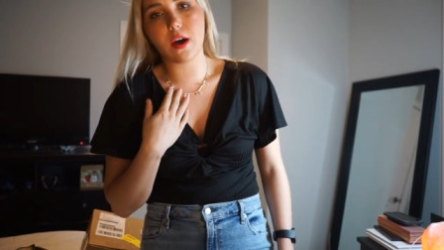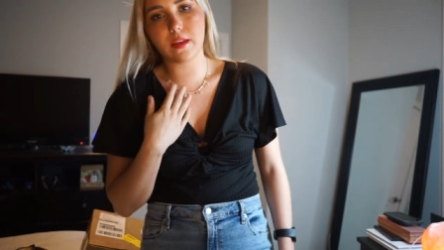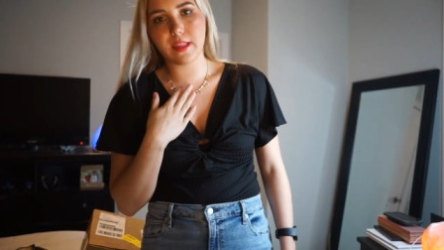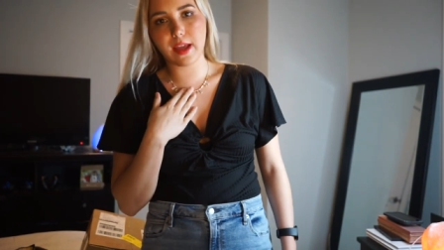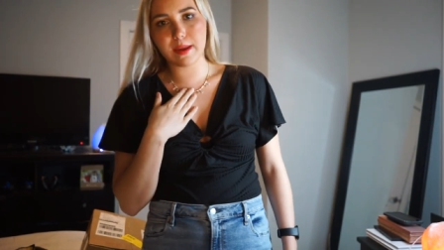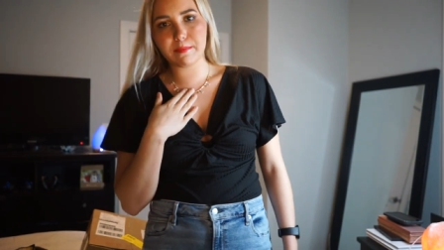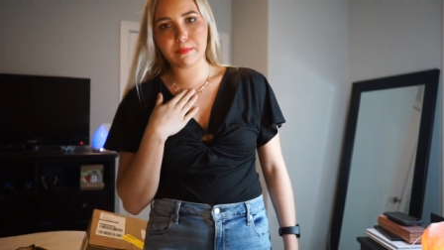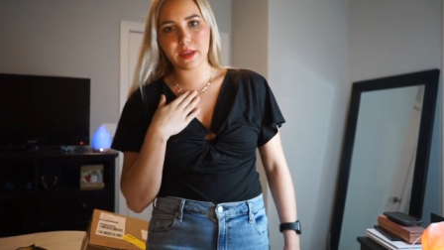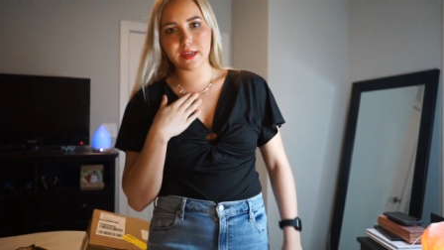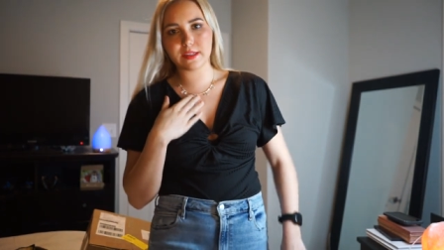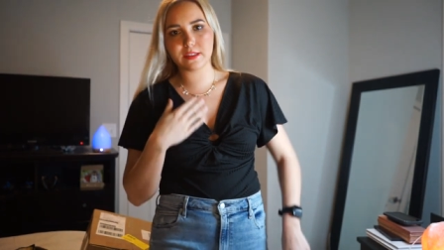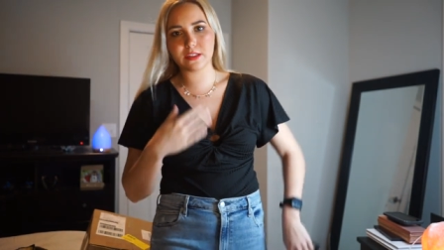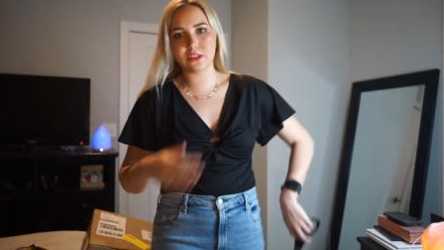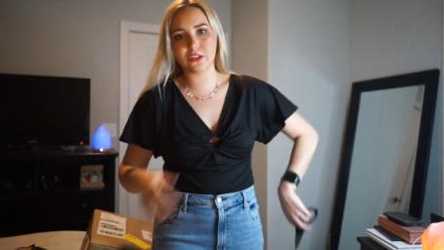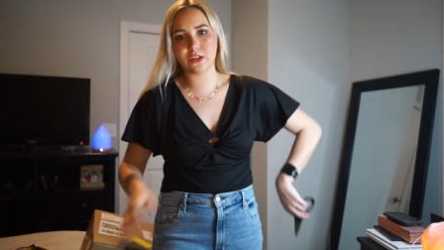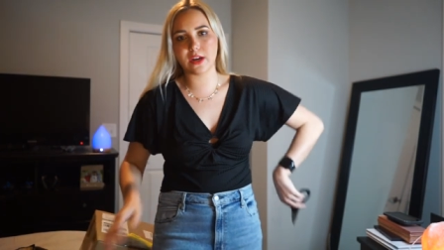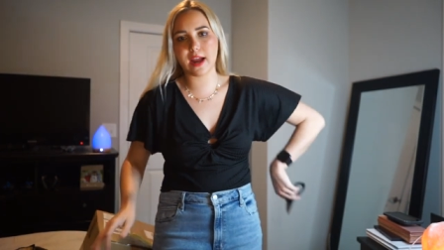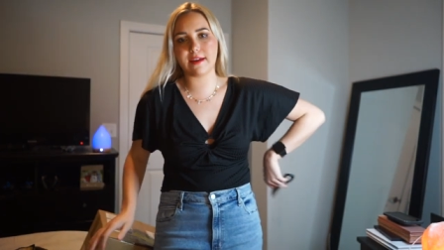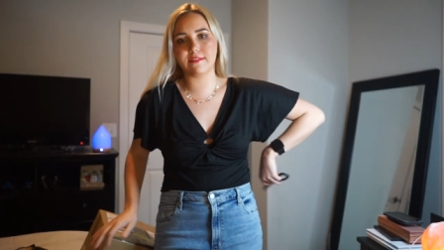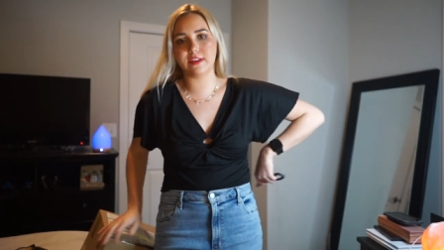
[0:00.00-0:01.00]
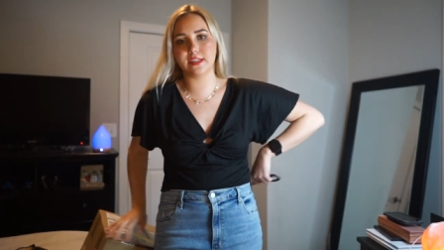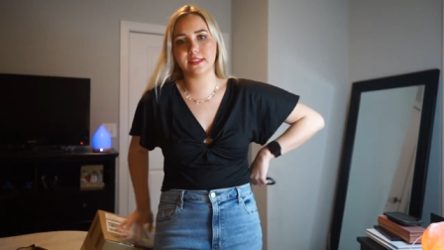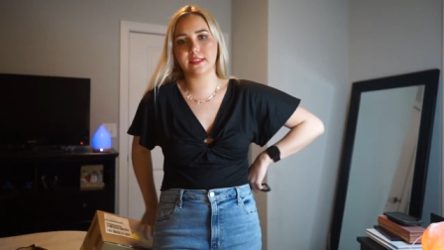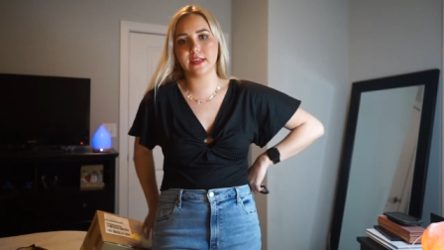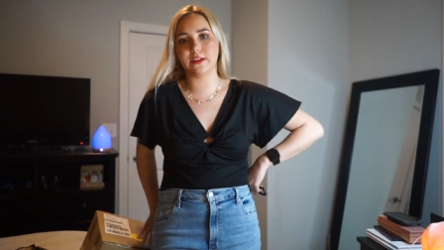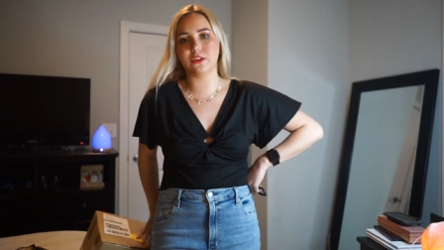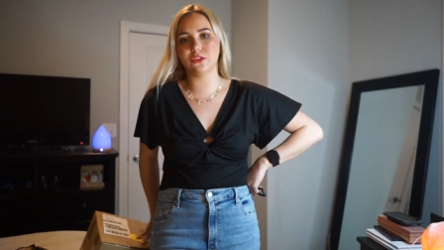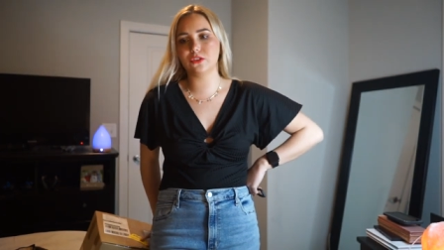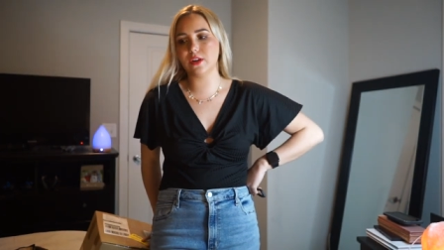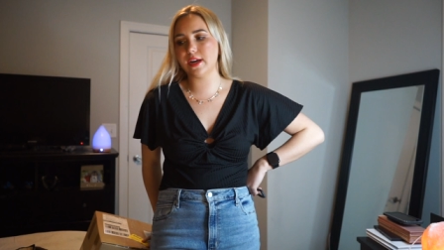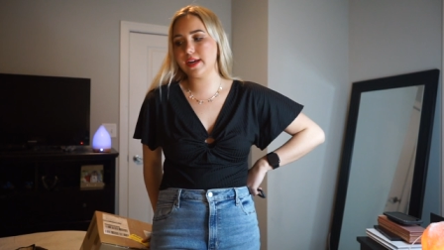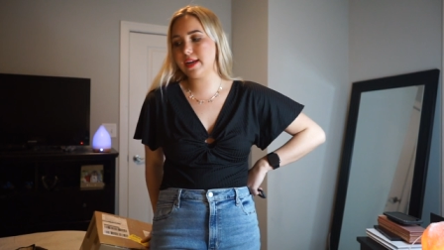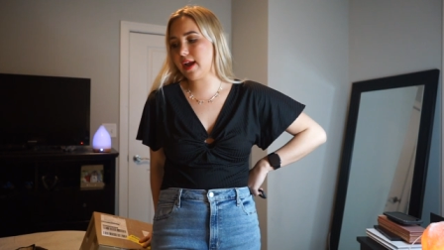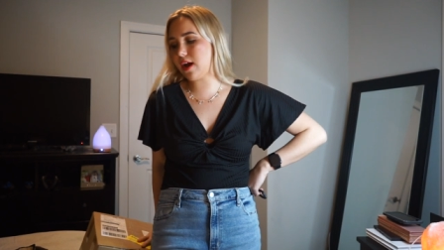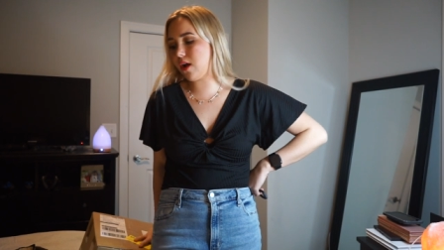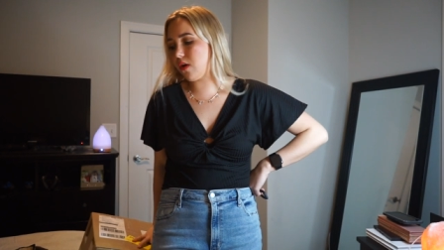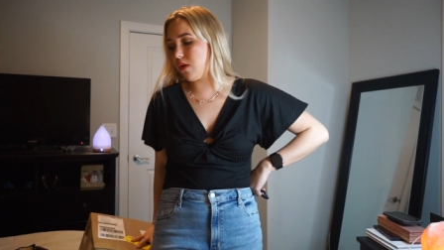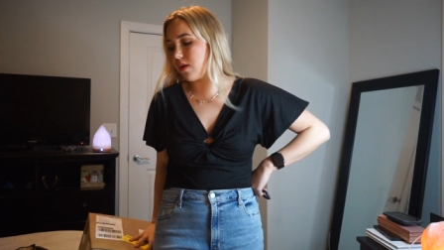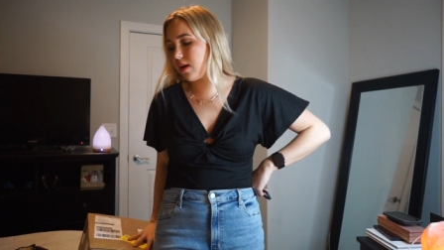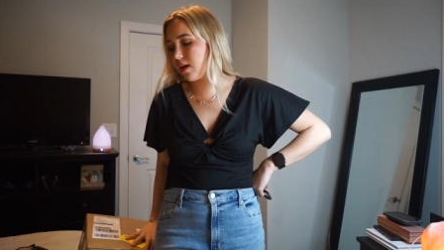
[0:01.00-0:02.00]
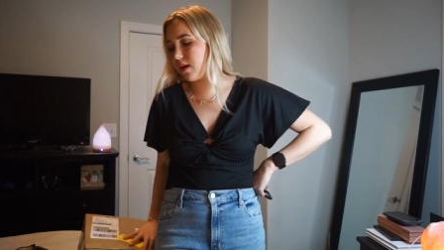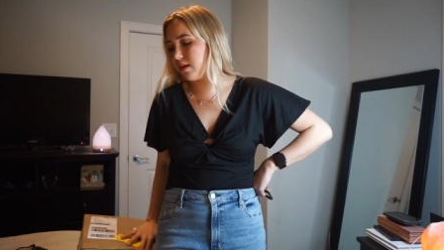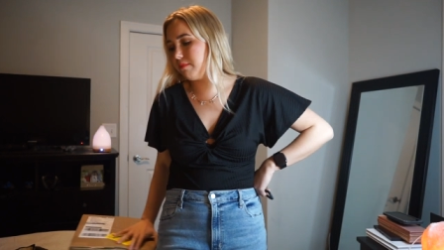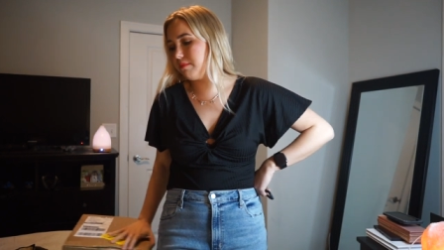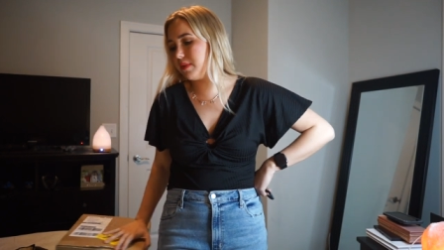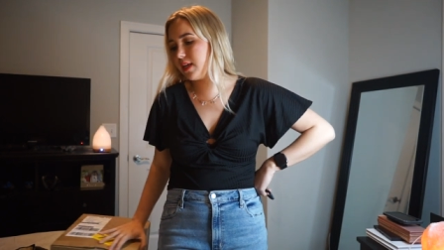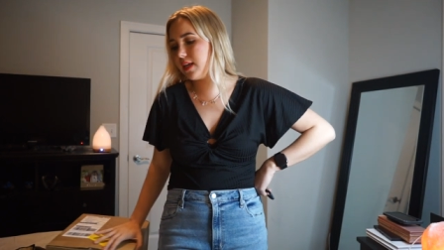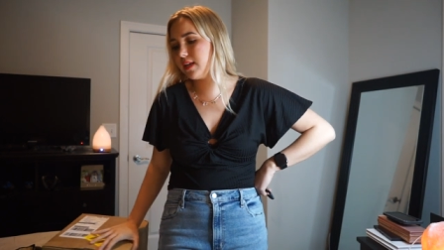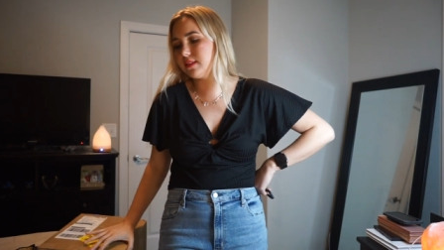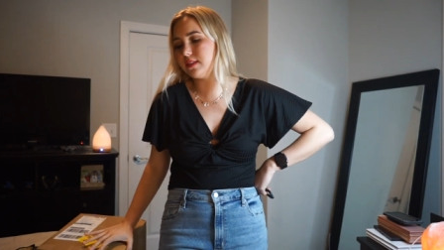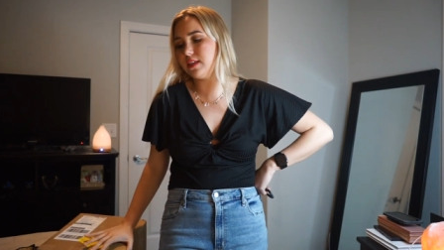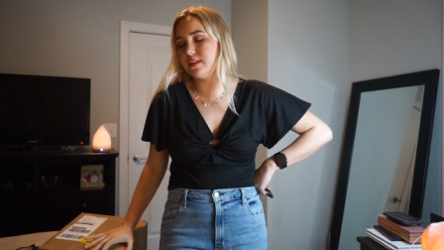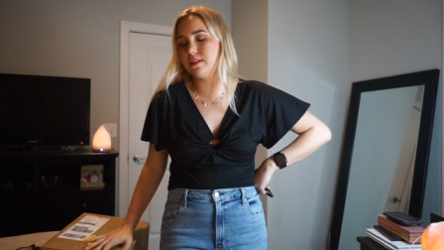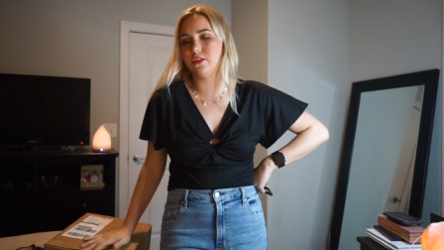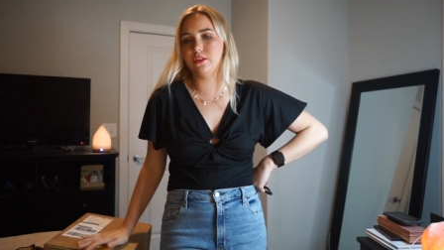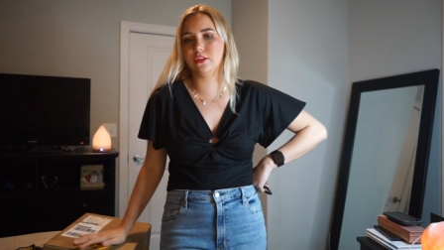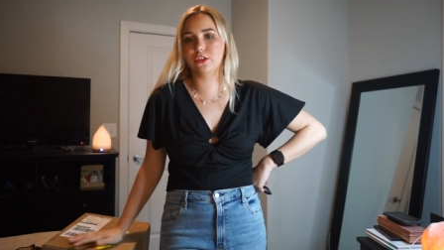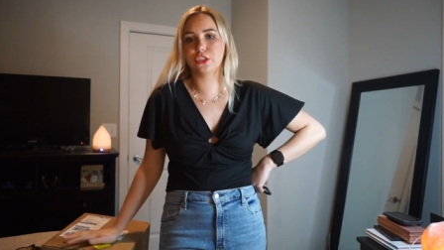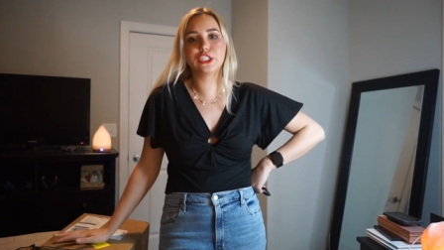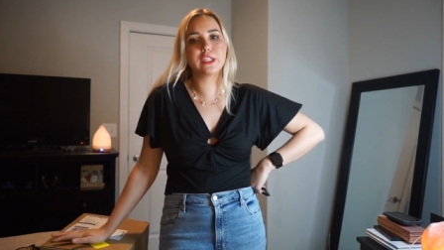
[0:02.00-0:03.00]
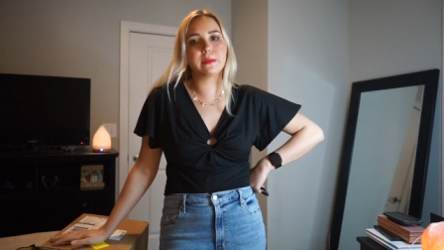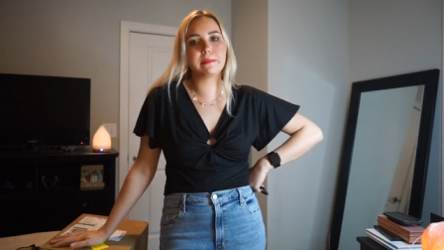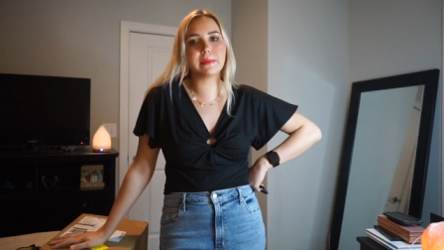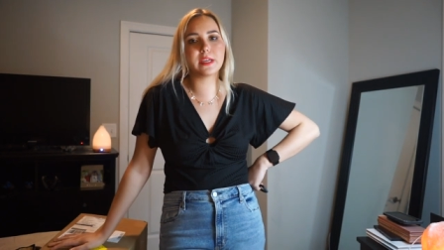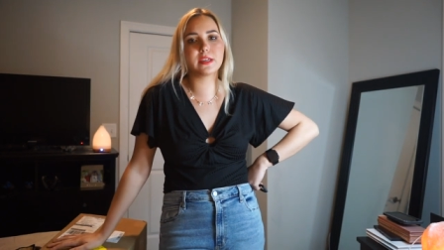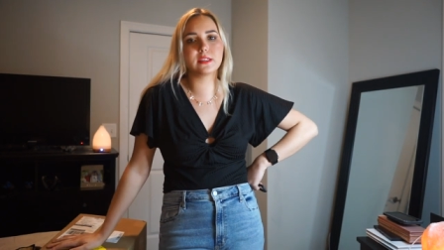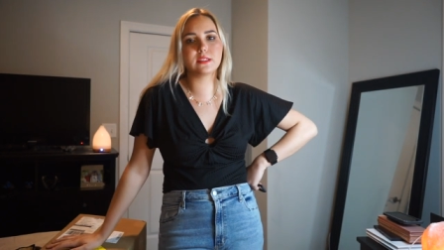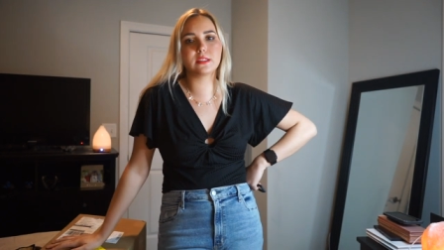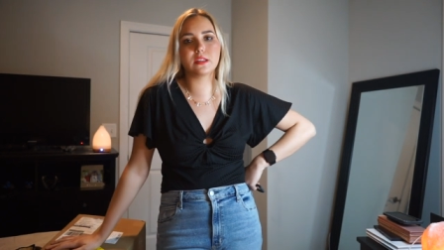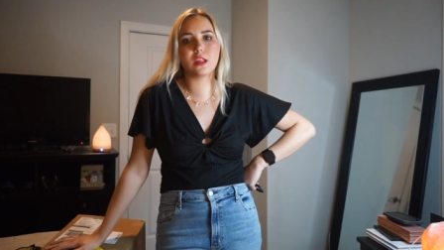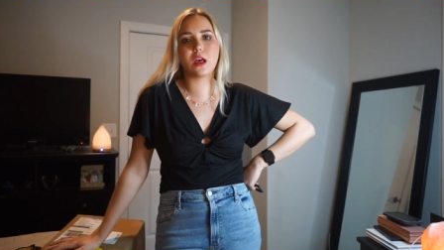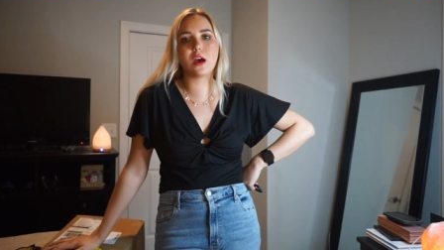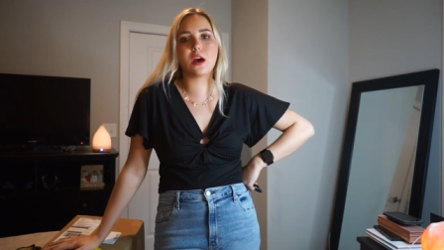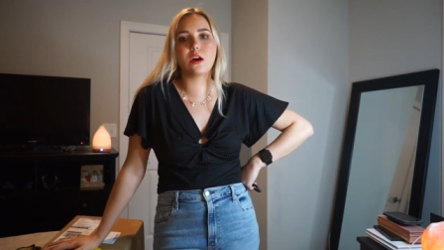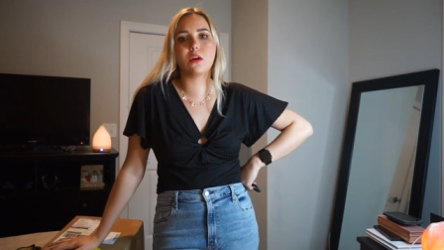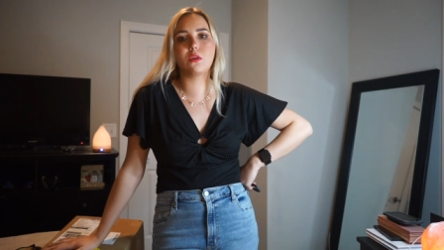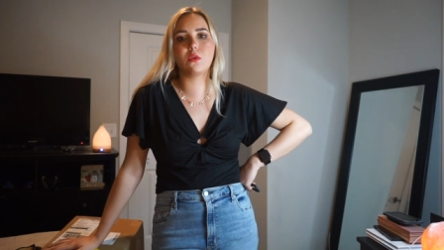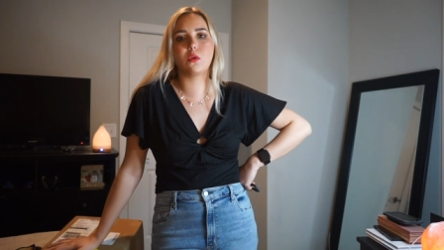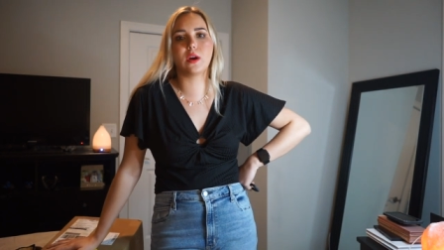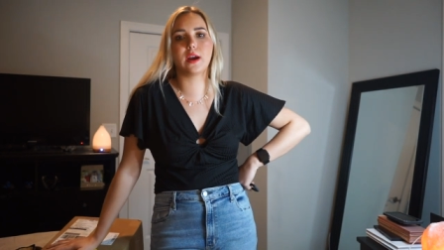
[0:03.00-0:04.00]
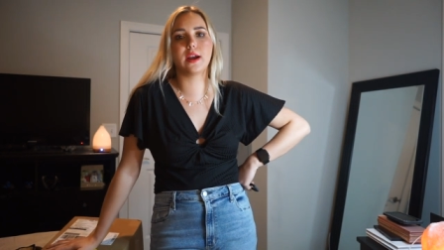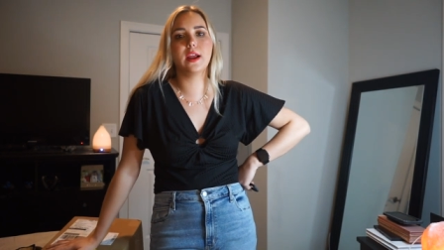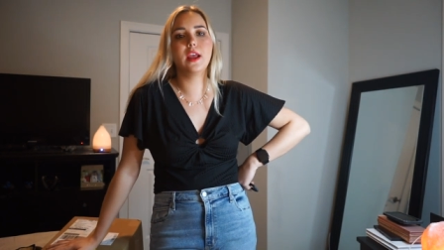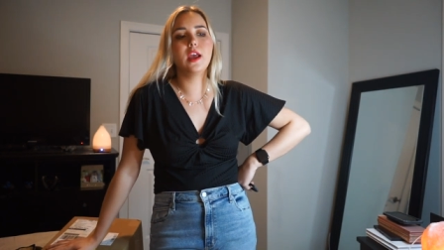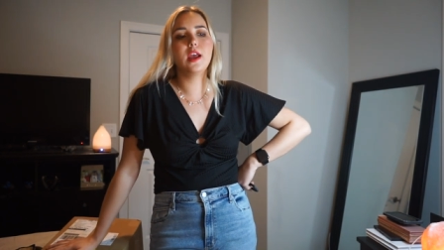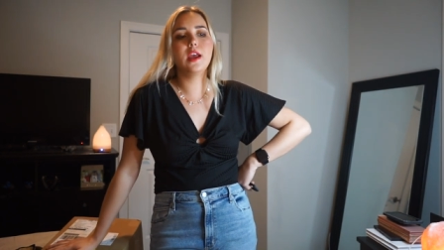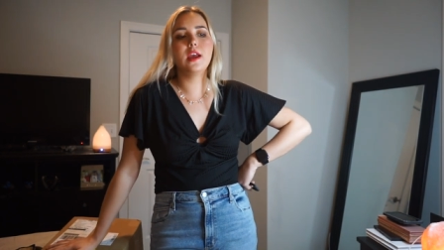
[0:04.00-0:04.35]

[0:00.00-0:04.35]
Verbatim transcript: online places are having sales right now um, because either they're shipping is slow or